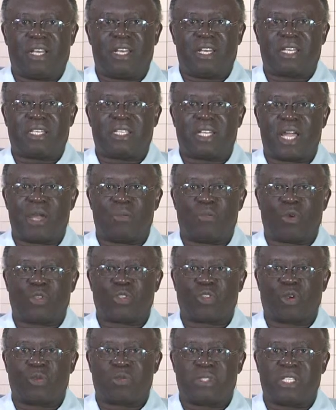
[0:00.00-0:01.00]
The time
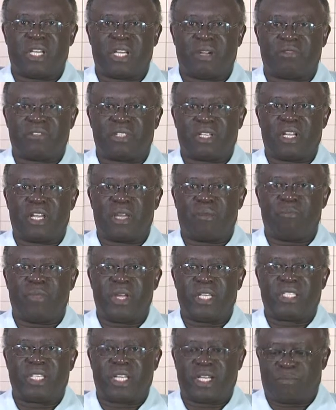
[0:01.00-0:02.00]
was observed and
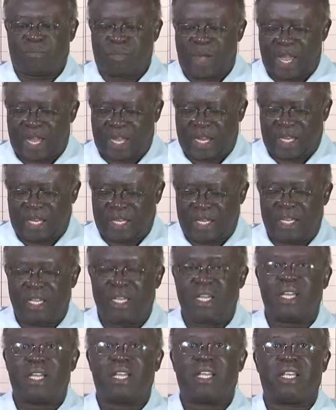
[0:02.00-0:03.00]
measured by
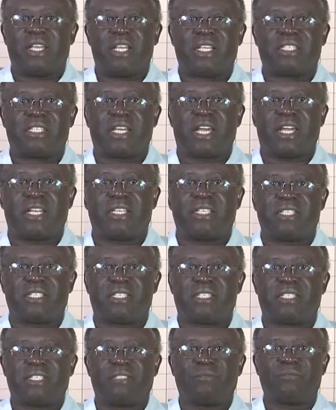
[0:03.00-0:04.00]
the
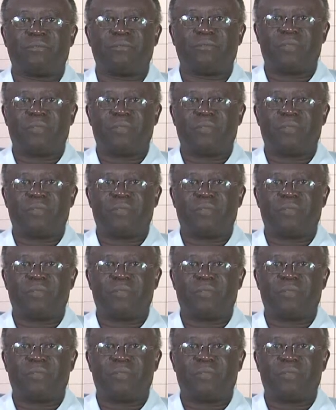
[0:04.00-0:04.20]
scientist.